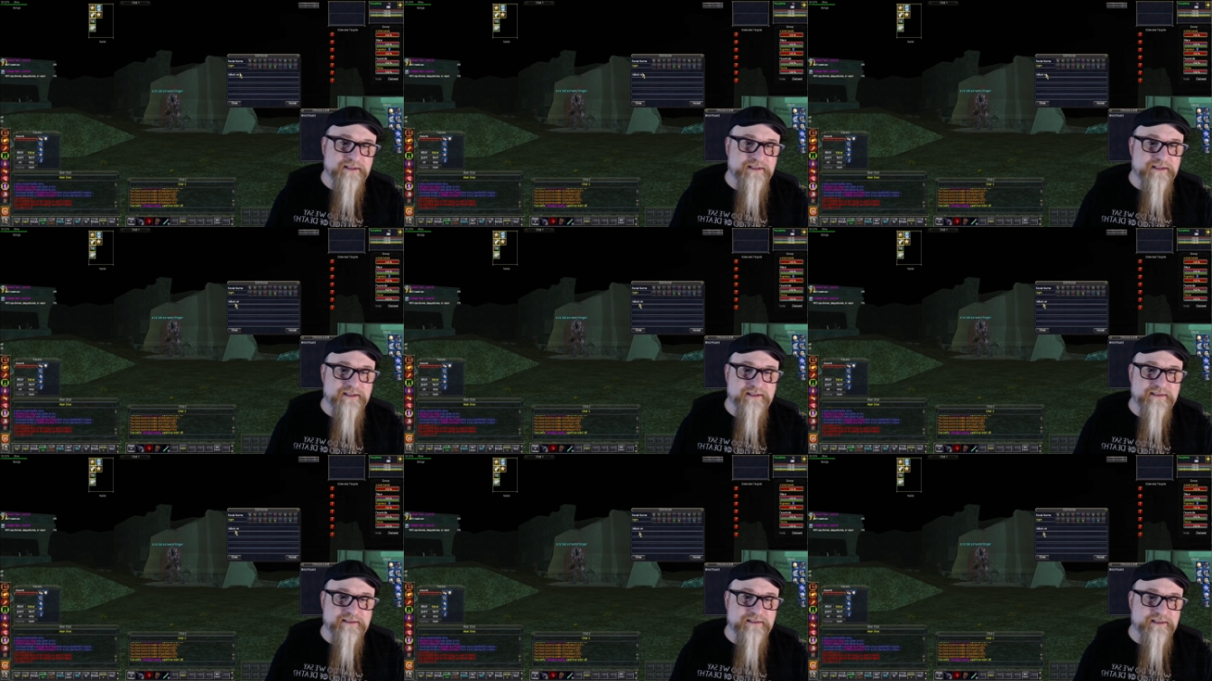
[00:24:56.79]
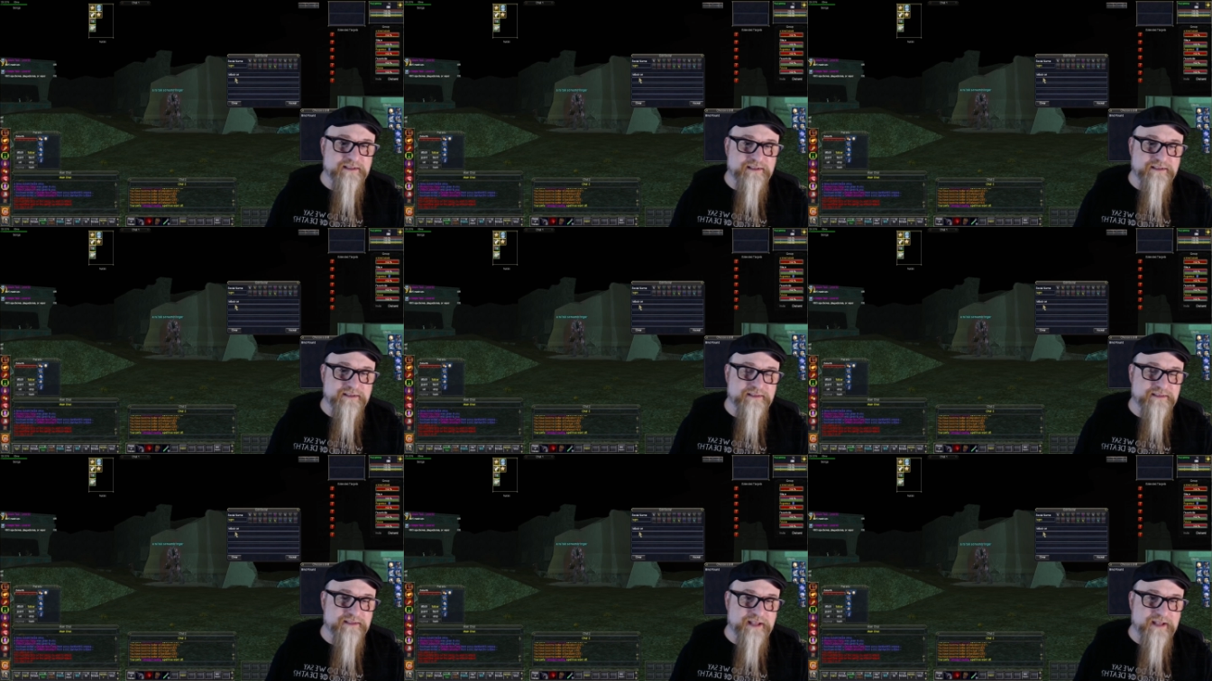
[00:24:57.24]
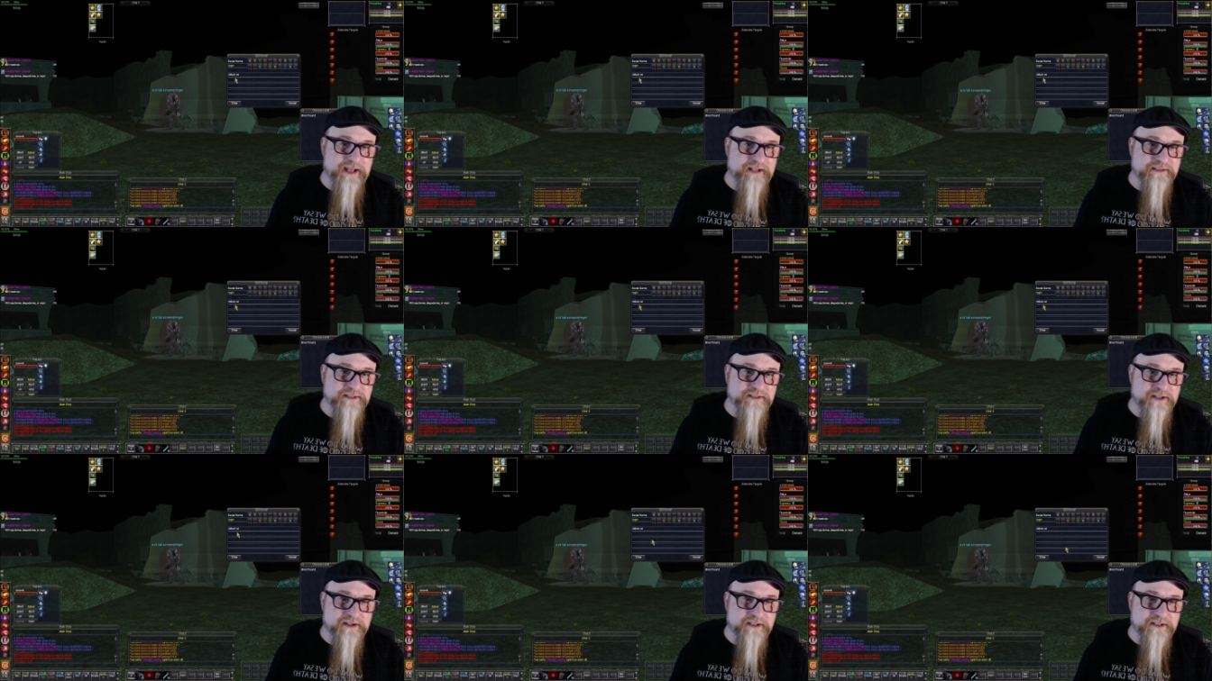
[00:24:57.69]
Is, is
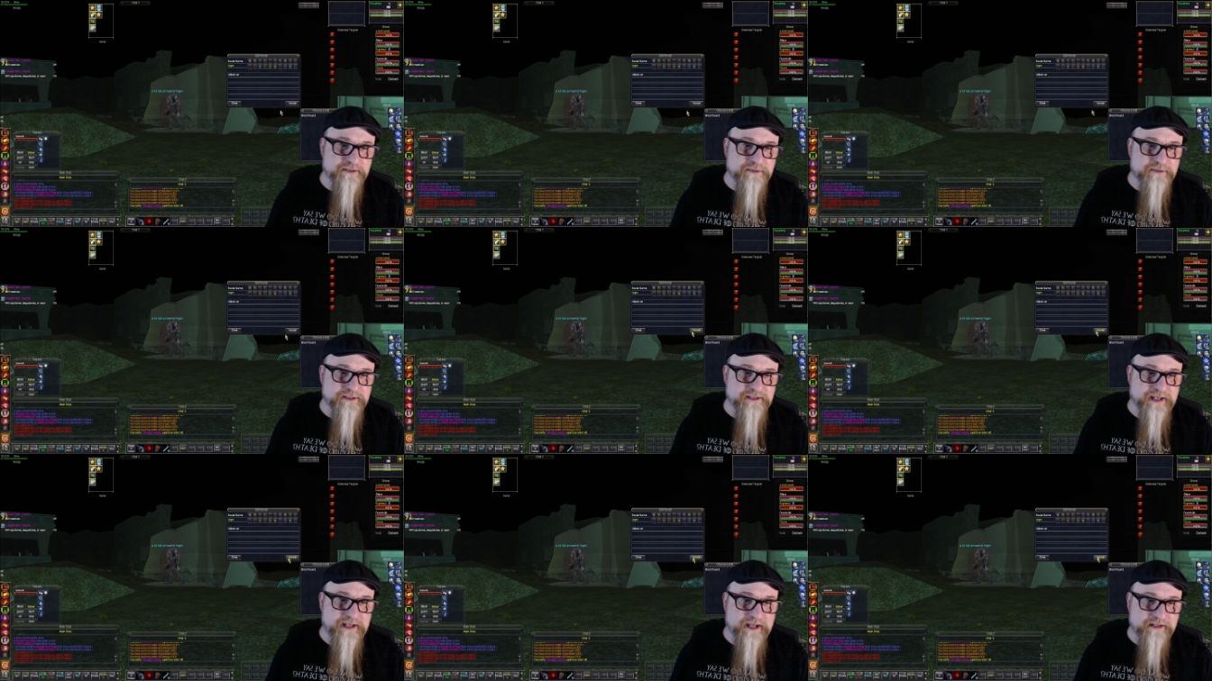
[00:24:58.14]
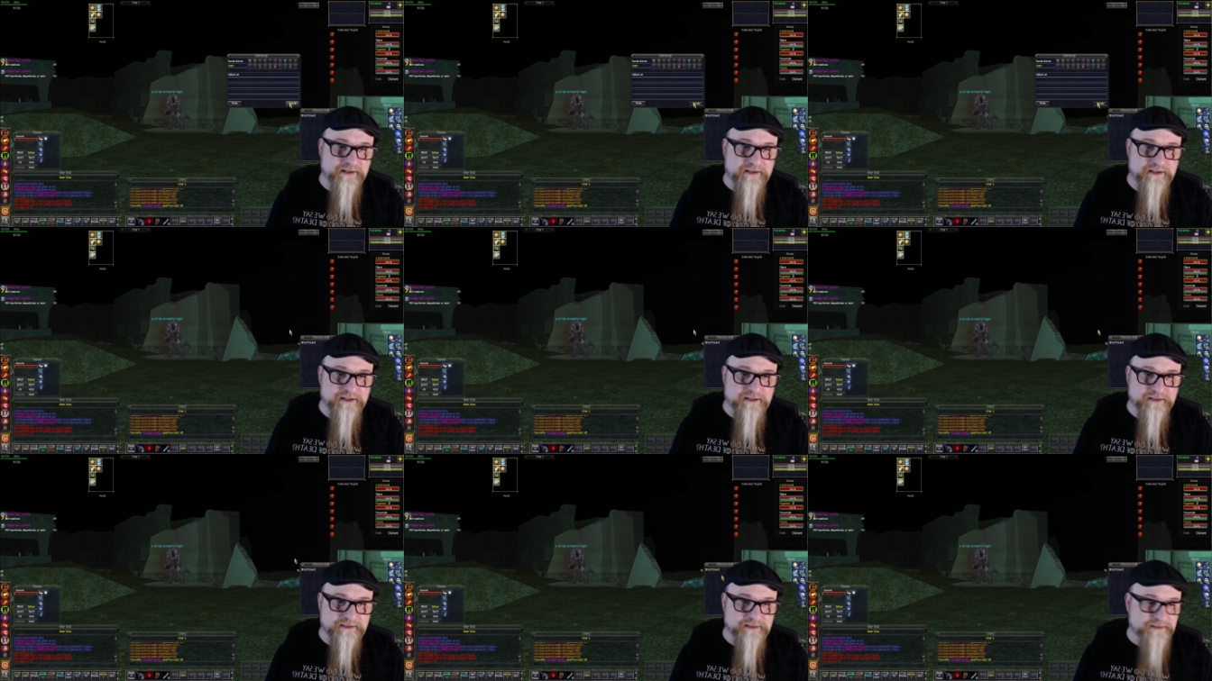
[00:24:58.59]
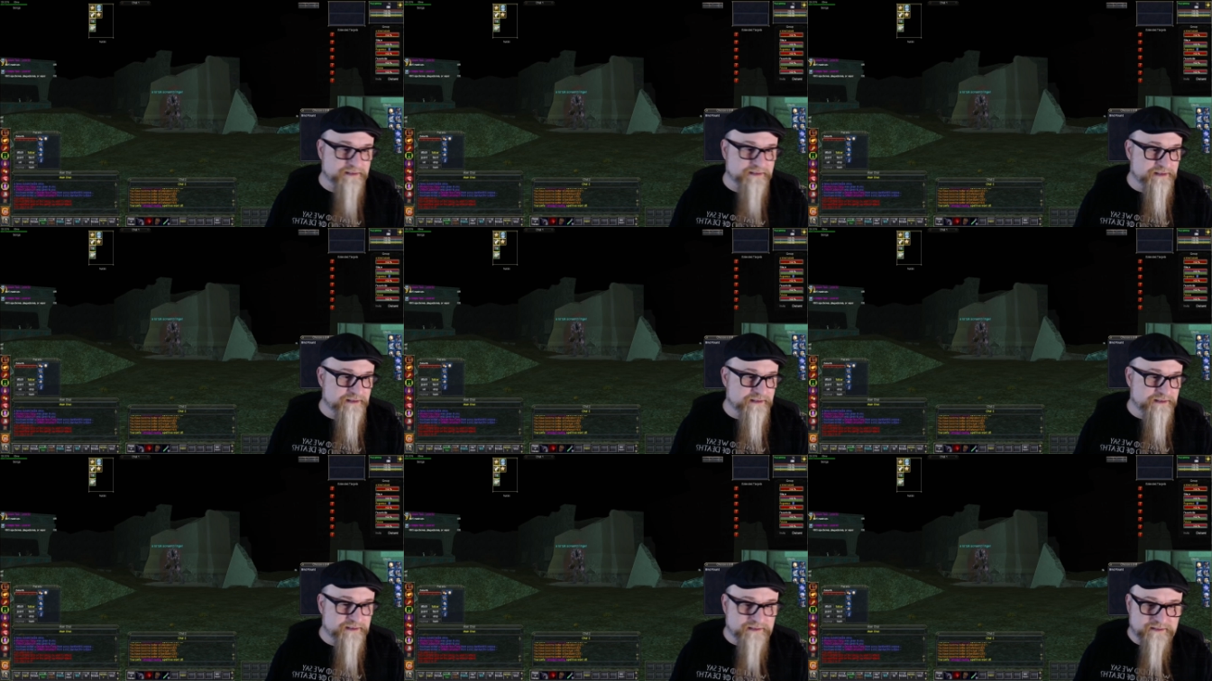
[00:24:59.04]
slash auto attack on.
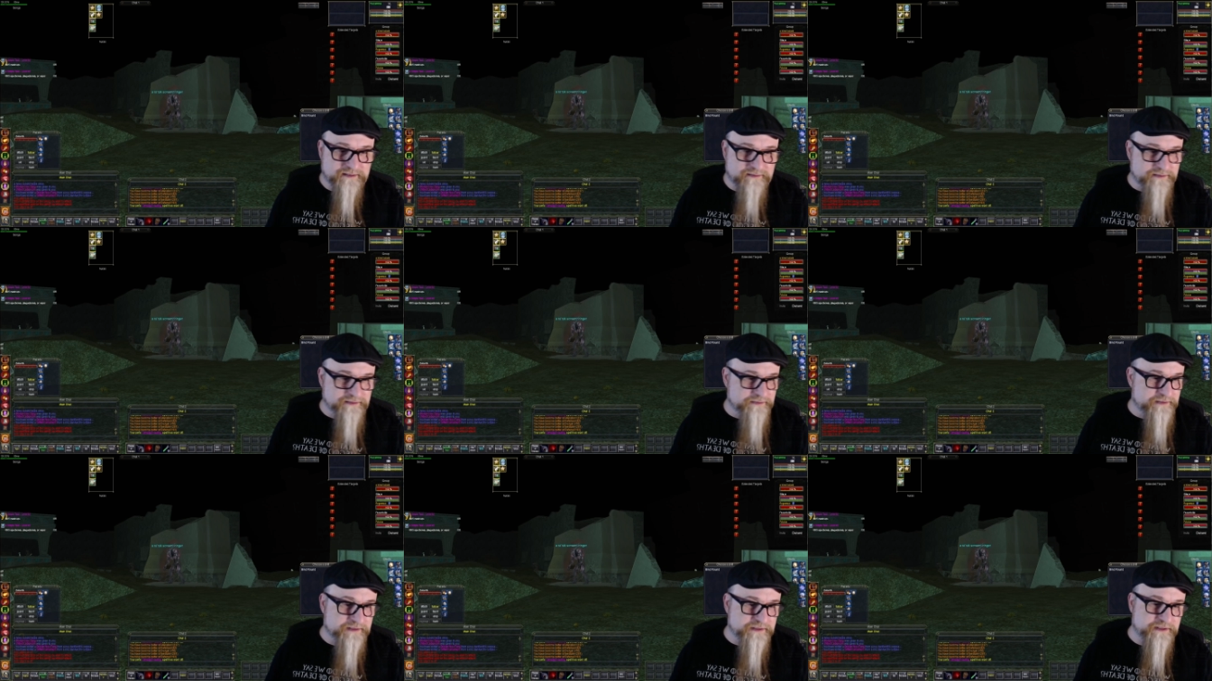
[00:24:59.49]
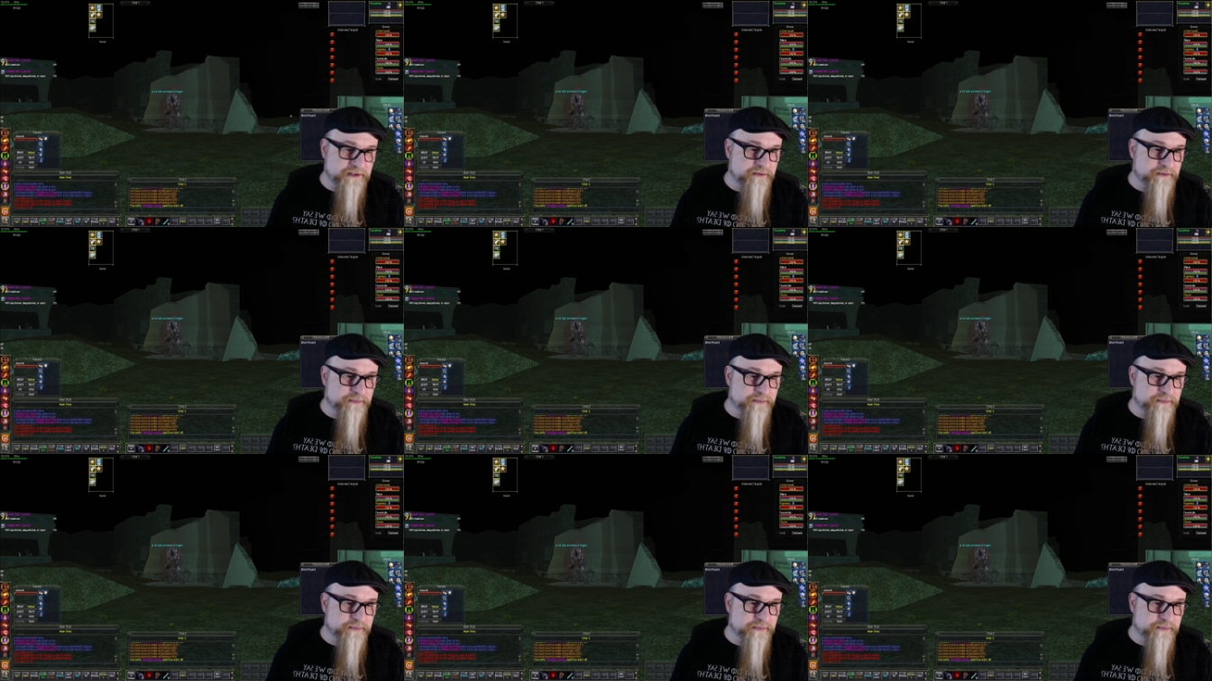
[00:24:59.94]
If you don't